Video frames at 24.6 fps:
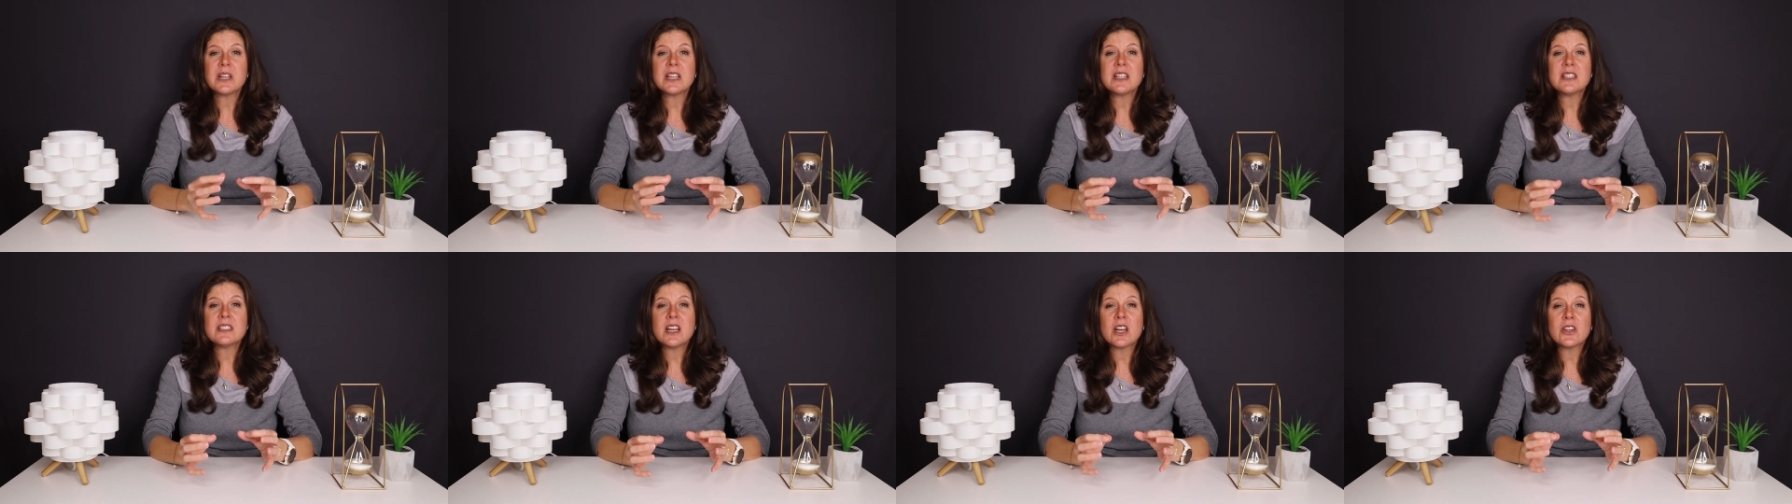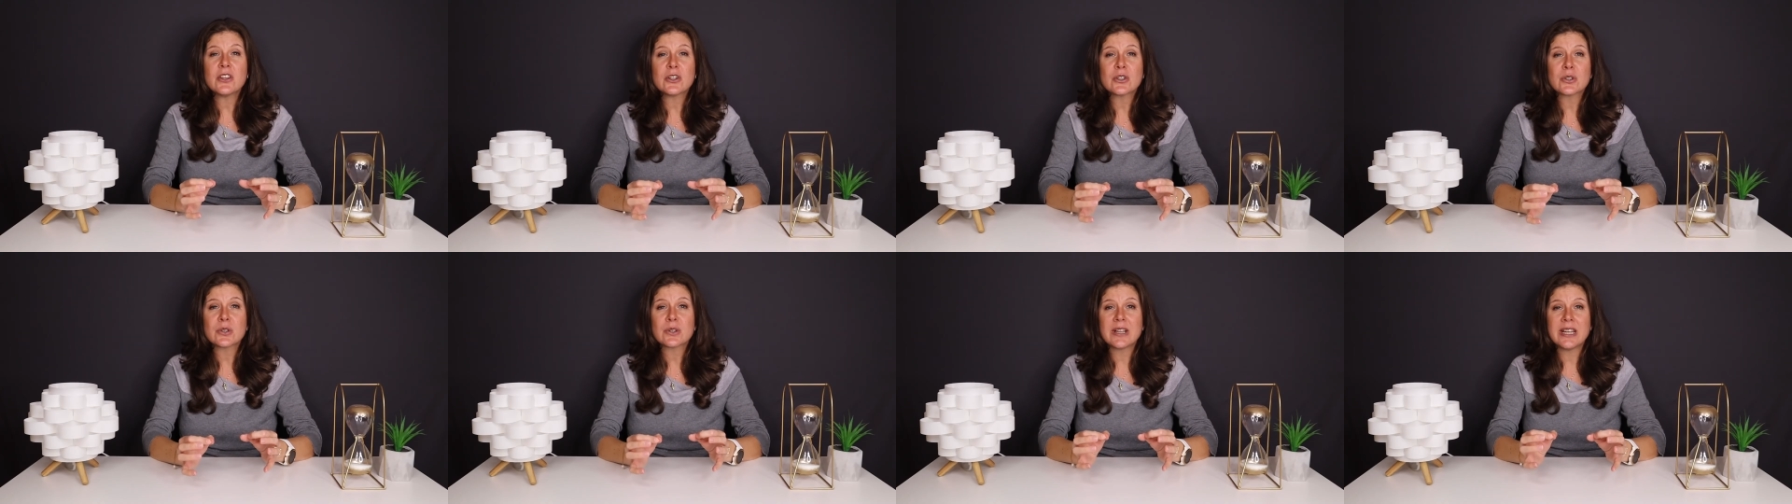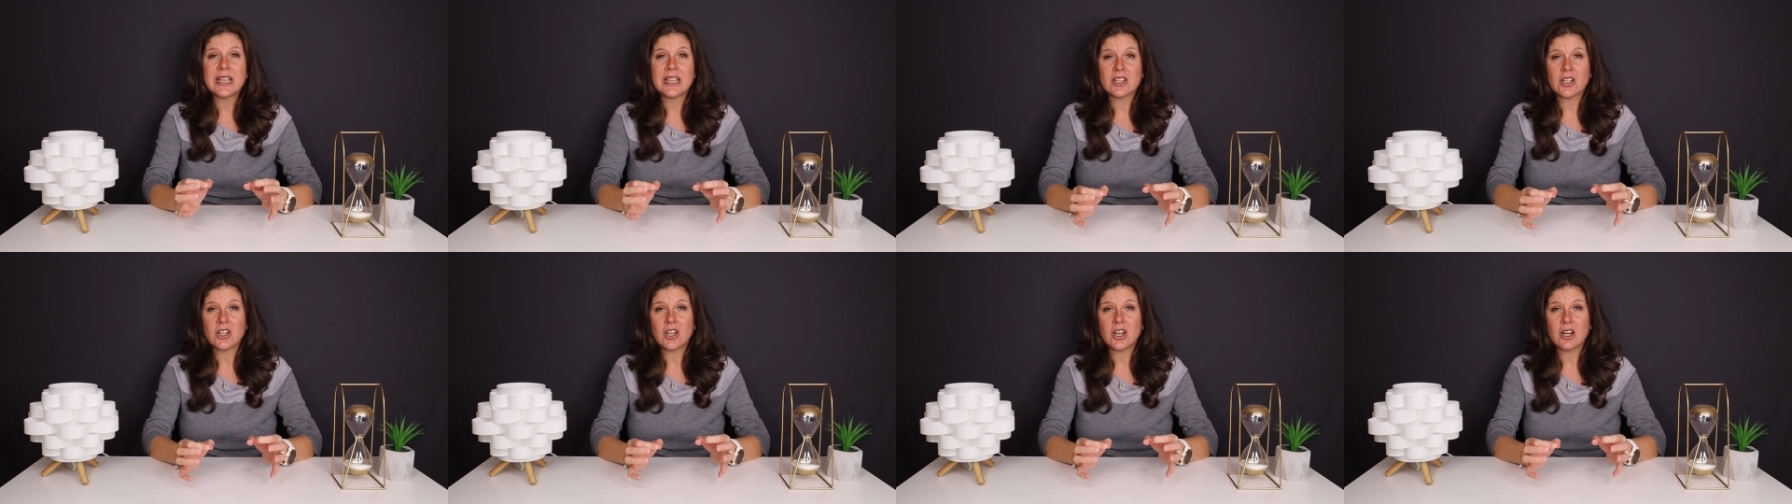another
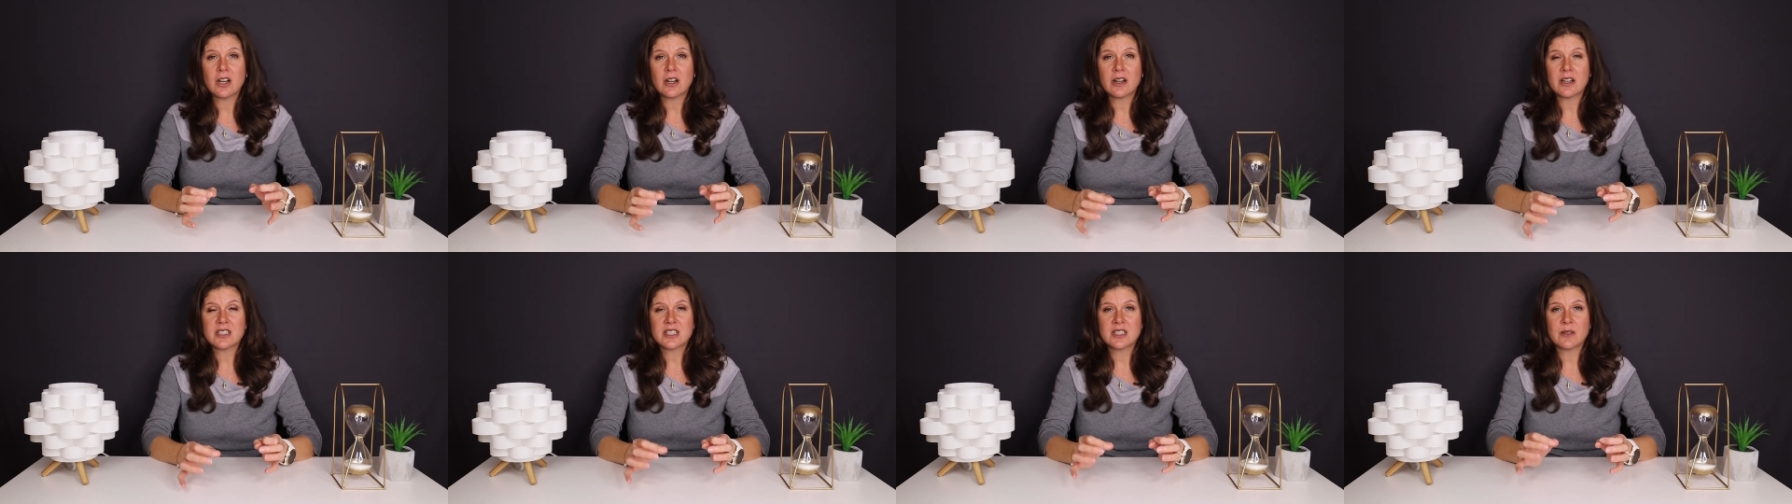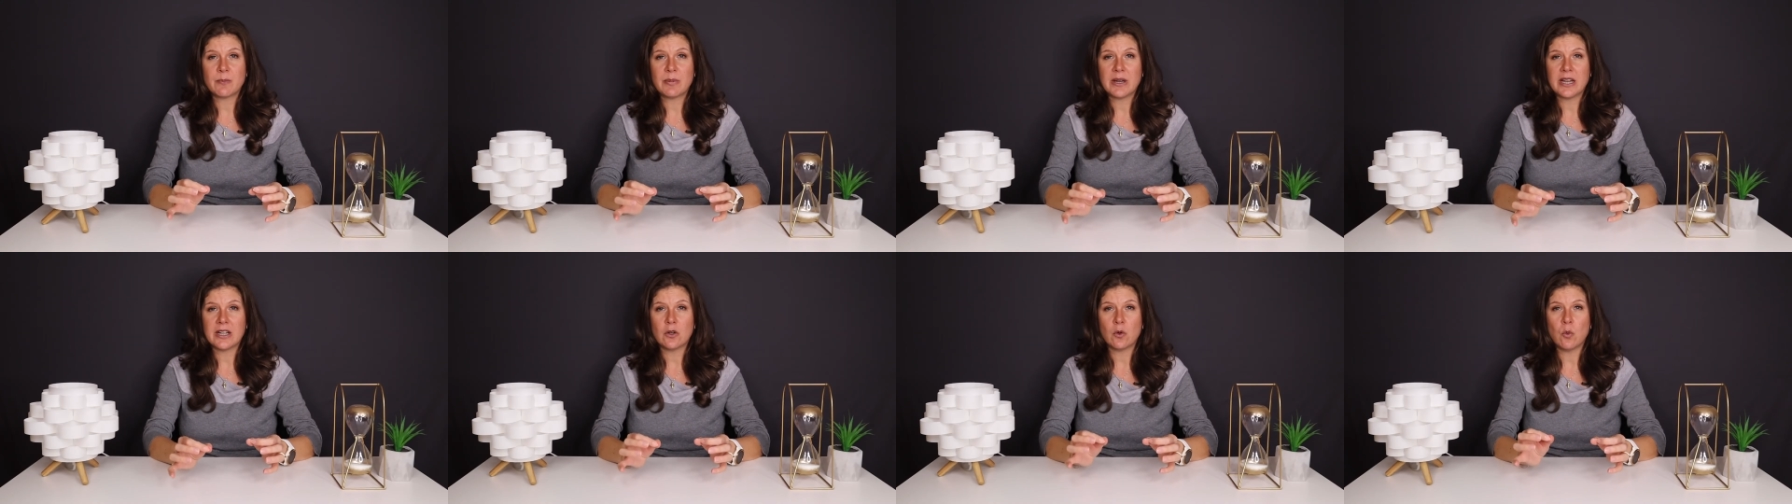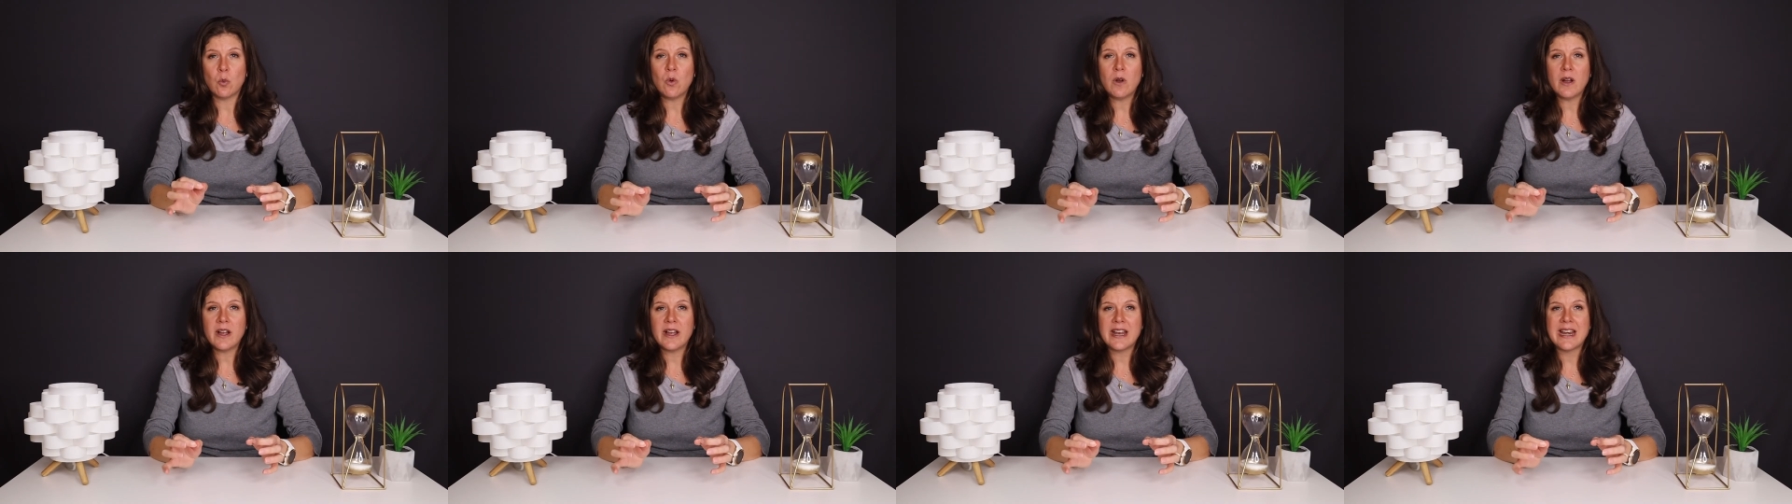great card is the Petal
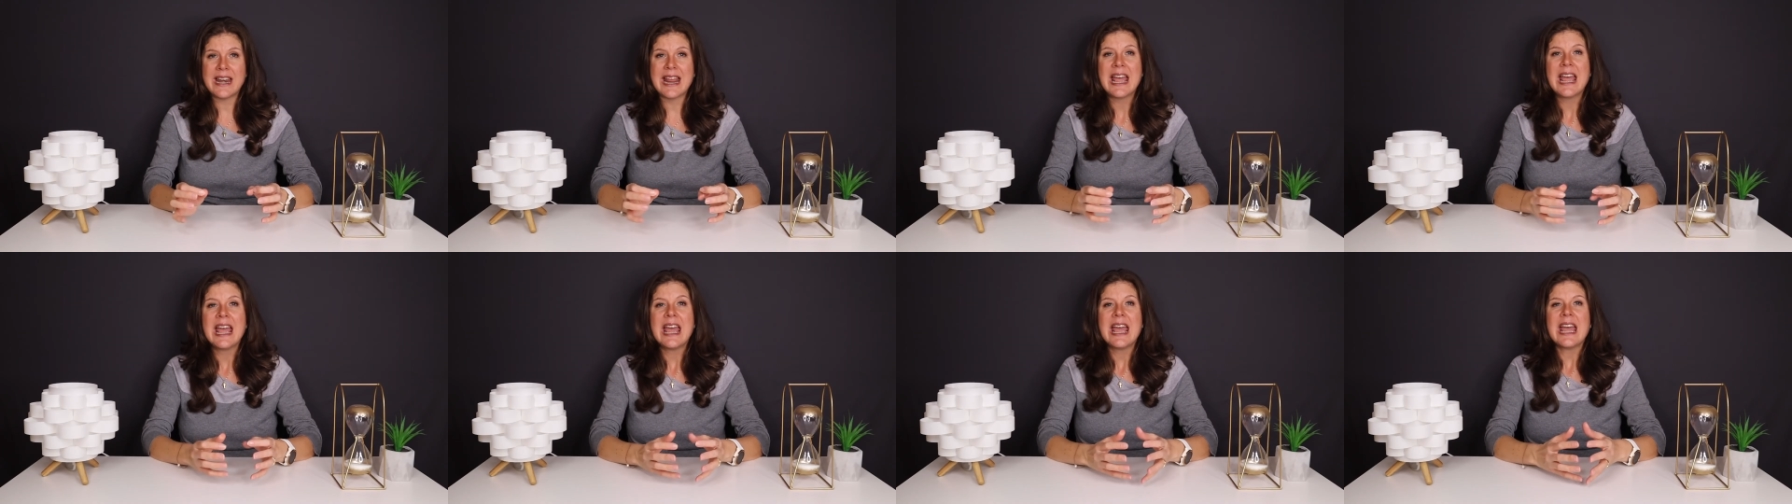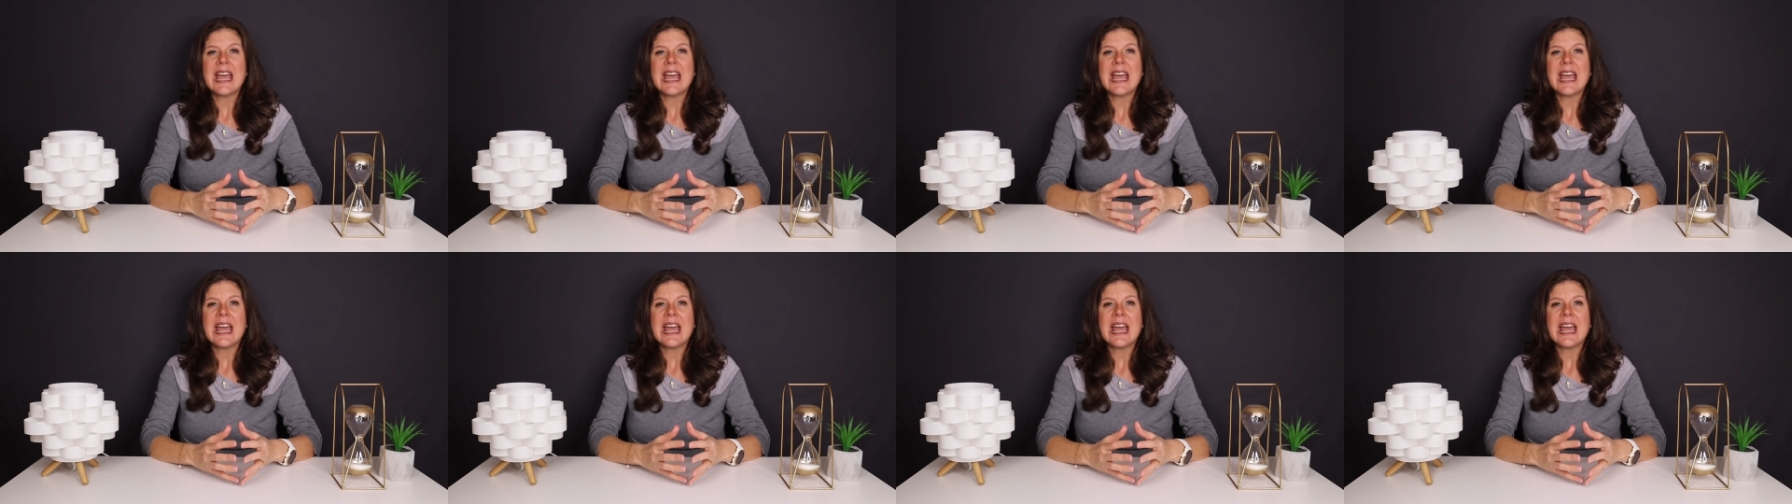1,